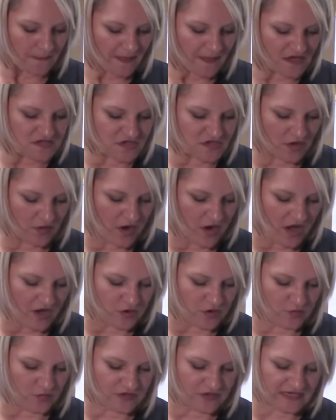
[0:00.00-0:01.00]
So
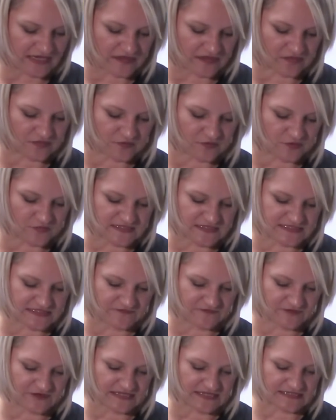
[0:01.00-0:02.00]
you will get through the
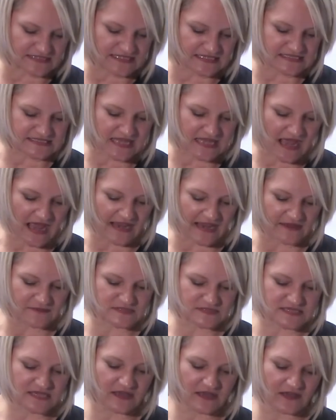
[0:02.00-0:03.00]
different
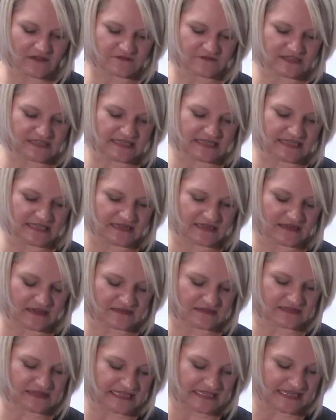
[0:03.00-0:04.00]
types of
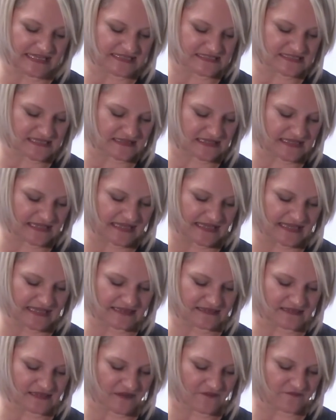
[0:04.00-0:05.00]
liens at the
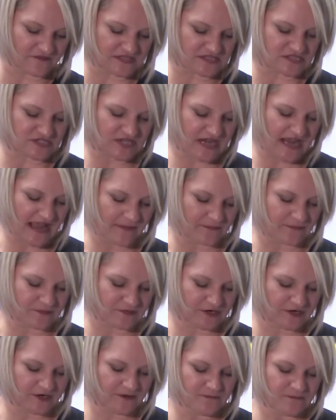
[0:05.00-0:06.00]
end of this
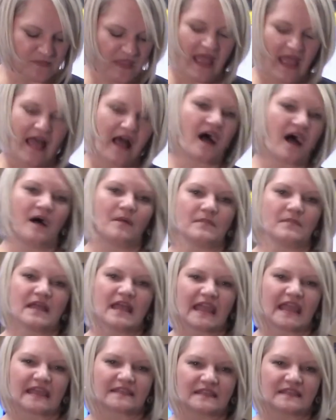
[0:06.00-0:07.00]
chapter.
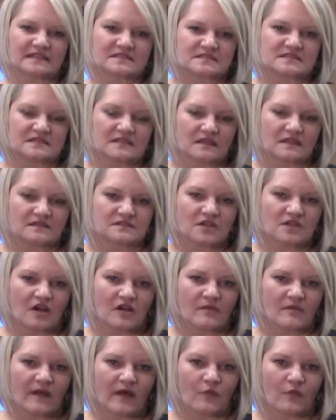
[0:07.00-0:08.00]
And let's
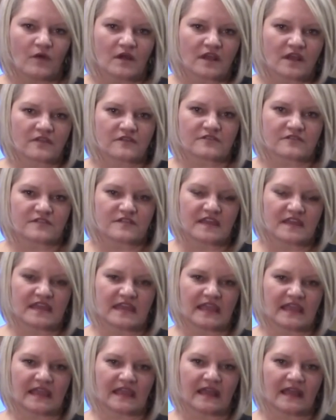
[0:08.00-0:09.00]
talk about one other
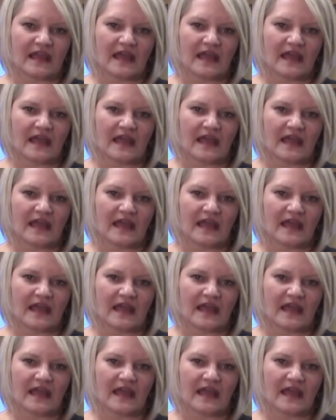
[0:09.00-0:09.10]
thing.